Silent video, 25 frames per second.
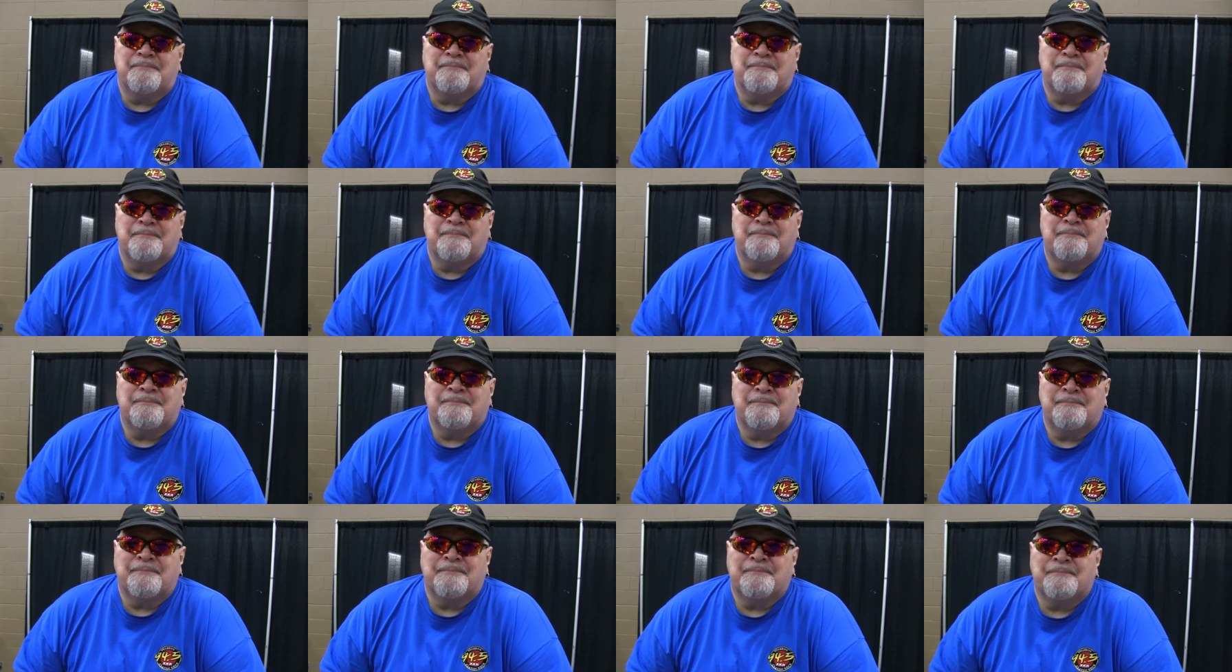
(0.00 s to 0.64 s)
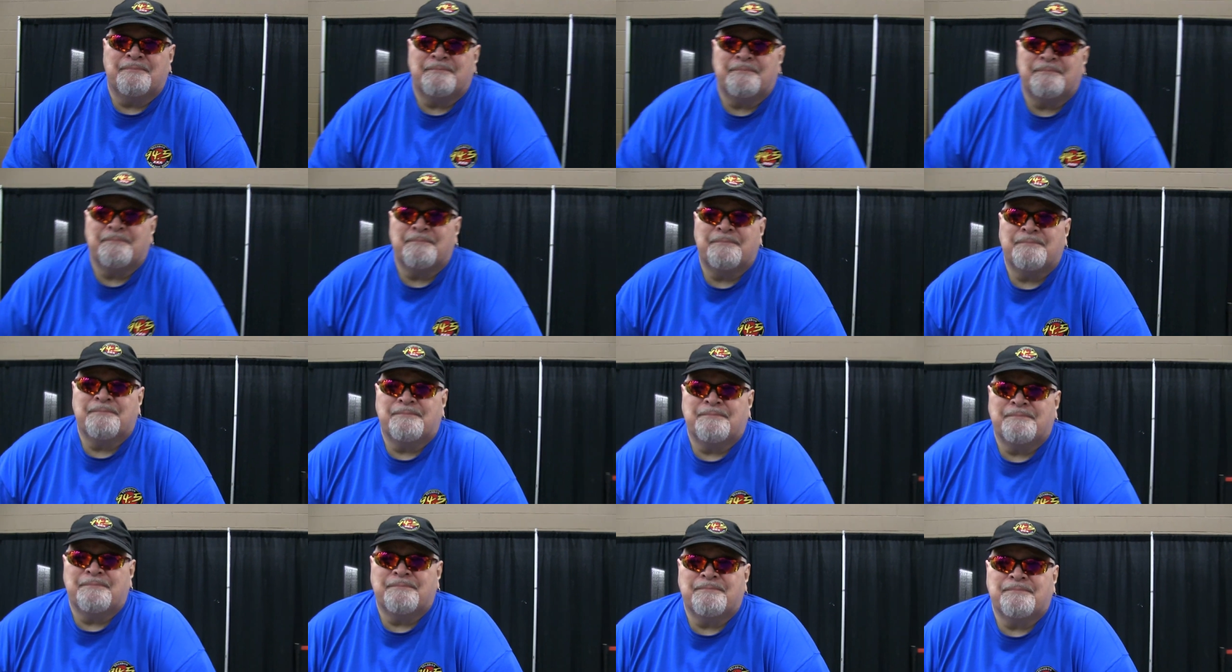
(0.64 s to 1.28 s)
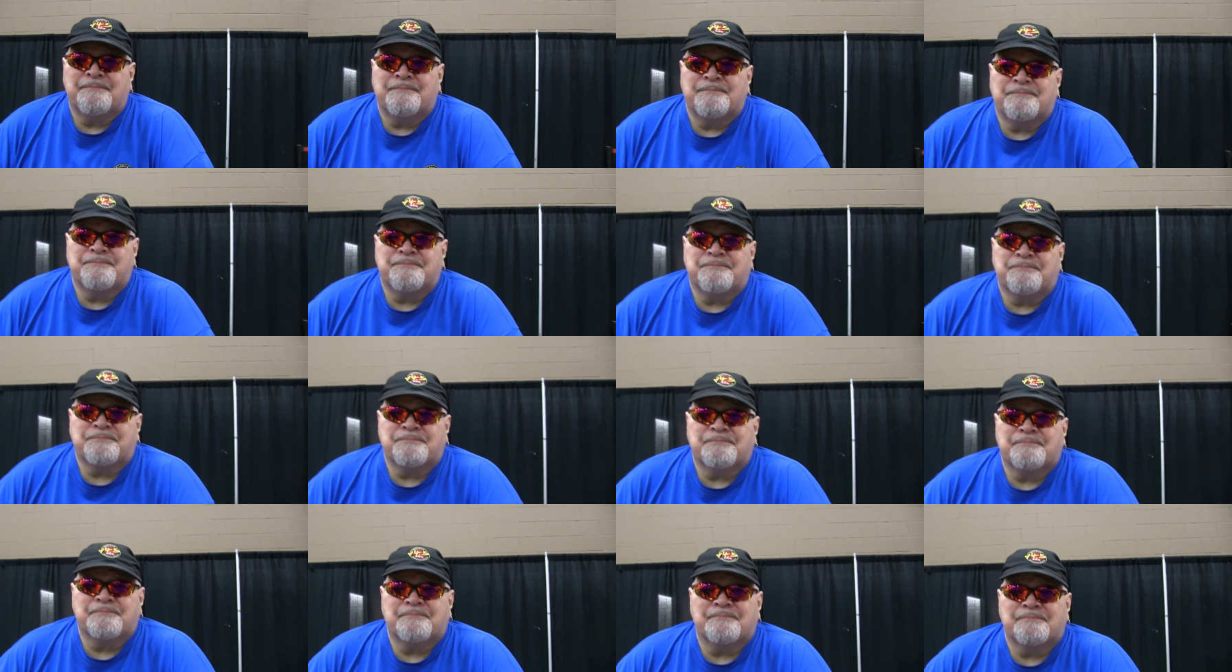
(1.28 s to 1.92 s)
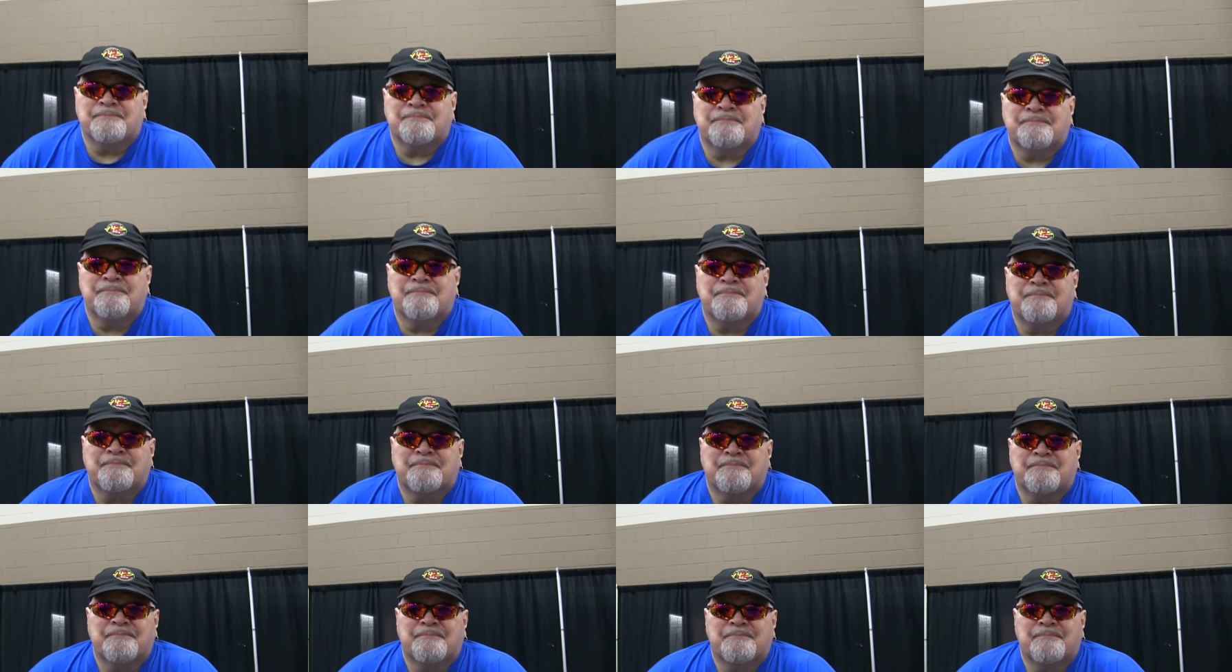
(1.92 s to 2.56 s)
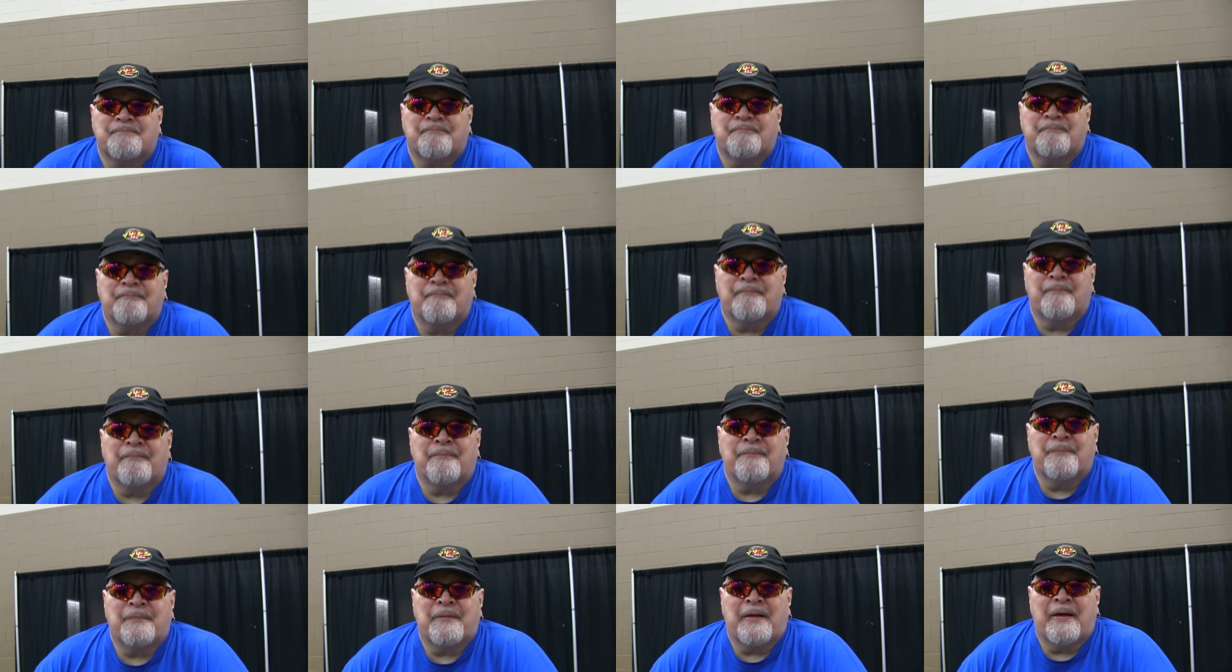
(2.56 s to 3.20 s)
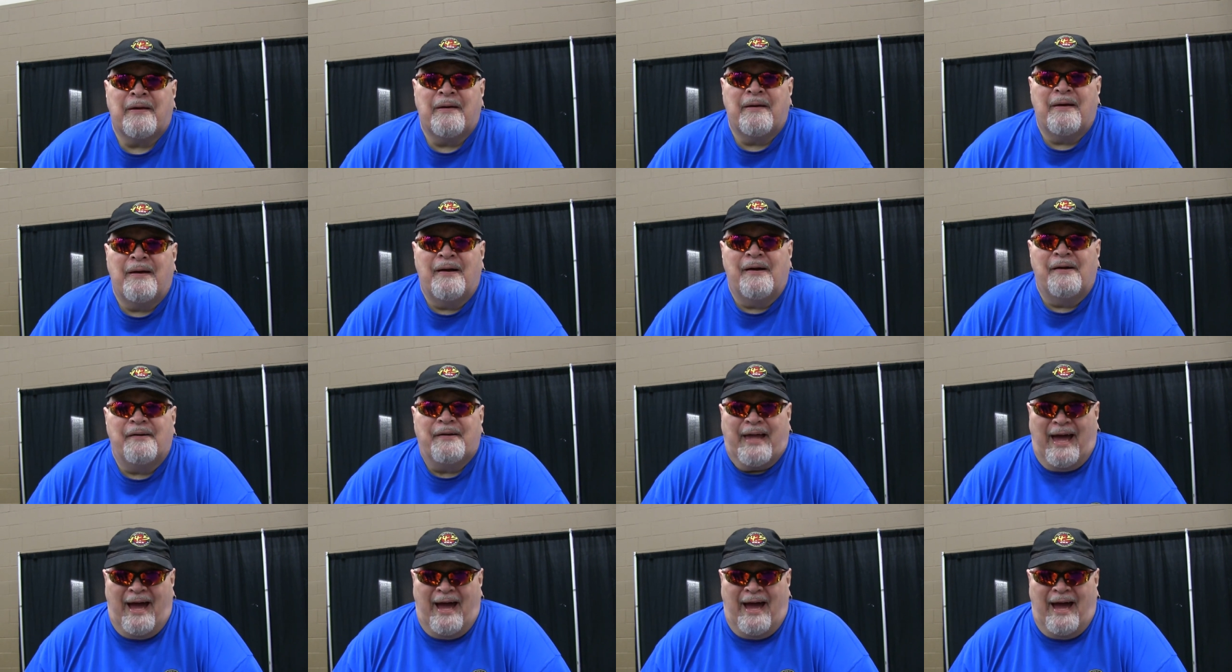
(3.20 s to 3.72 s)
Great. And you're on 94.5 now?